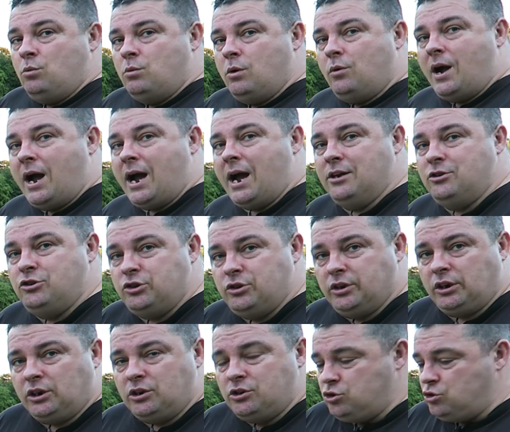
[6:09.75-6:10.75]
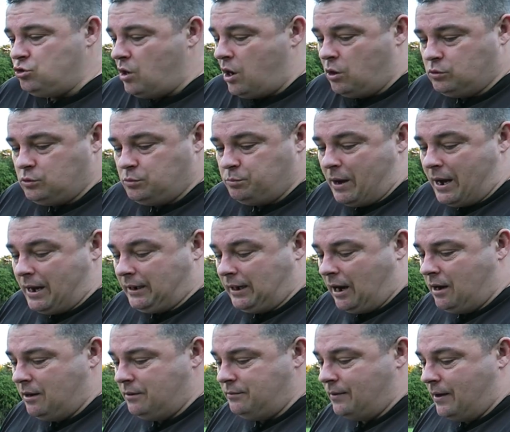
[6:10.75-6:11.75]
will hand you the controls
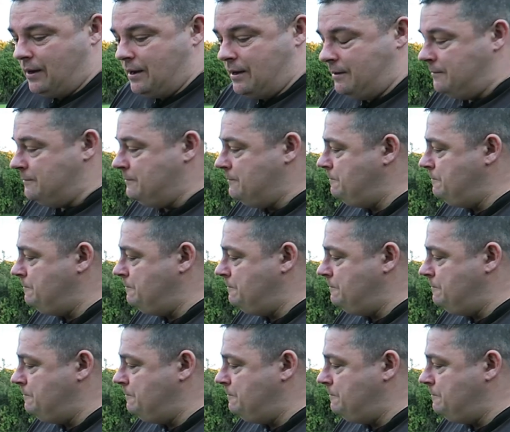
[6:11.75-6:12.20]
back over.